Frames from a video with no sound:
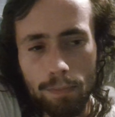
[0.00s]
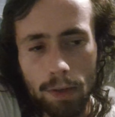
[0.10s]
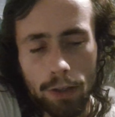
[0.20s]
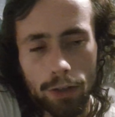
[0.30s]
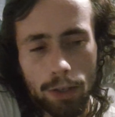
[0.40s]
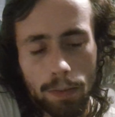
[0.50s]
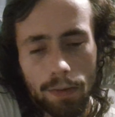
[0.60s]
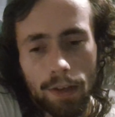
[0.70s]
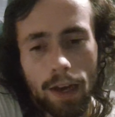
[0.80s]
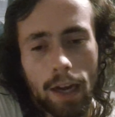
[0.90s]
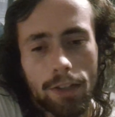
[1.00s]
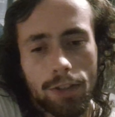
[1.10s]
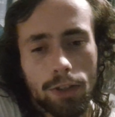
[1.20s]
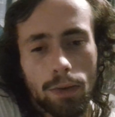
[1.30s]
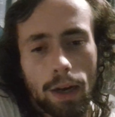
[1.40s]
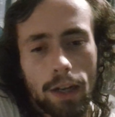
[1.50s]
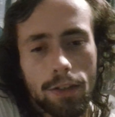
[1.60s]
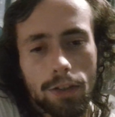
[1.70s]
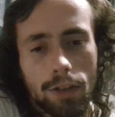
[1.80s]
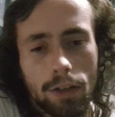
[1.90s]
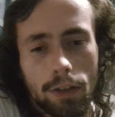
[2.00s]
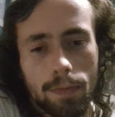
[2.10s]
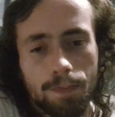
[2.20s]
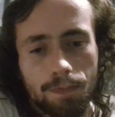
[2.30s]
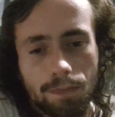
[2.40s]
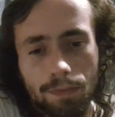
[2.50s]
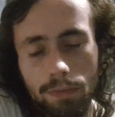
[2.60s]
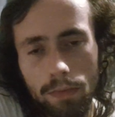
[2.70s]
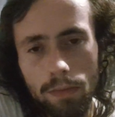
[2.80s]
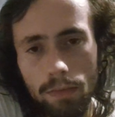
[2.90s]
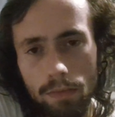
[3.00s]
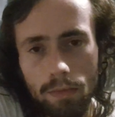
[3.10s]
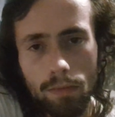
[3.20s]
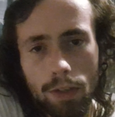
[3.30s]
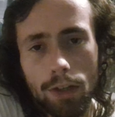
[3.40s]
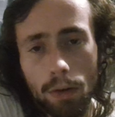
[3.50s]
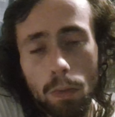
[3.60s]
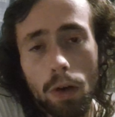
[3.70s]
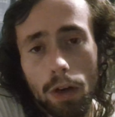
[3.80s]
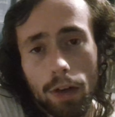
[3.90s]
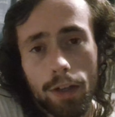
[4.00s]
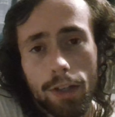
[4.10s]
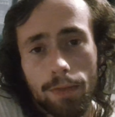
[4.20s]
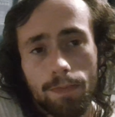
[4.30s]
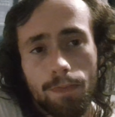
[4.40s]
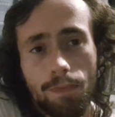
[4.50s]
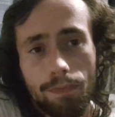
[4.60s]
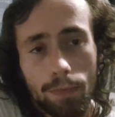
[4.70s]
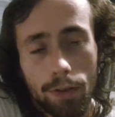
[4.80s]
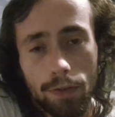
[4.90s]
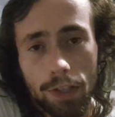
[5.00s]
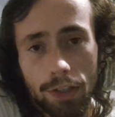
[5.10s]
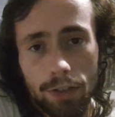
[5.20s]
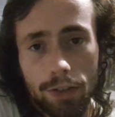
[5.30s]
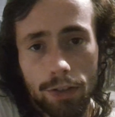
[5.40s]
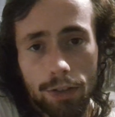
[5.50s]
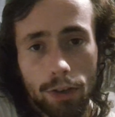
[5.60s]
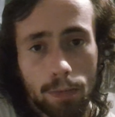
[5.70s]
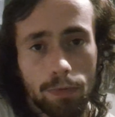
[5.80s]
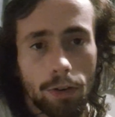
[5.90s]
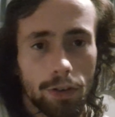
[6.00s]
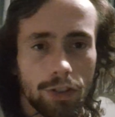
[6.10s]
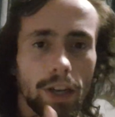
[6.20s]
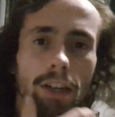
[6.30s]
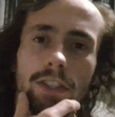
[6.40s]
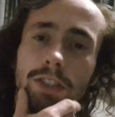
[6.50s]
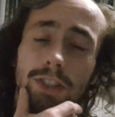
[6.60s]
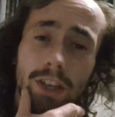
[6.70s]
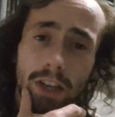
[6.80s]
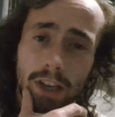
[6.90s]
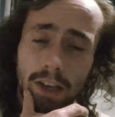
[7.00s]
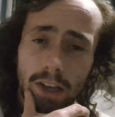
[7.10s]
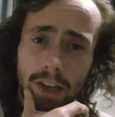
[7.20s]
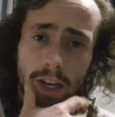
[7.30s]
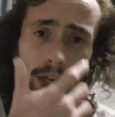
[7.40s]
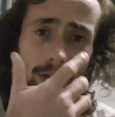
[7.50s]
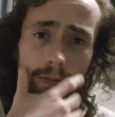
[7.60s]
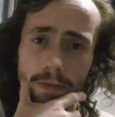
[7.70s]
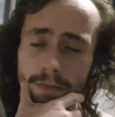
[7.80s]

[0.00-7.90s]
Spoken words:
And on top of that, I still had to work on these sort of projects, and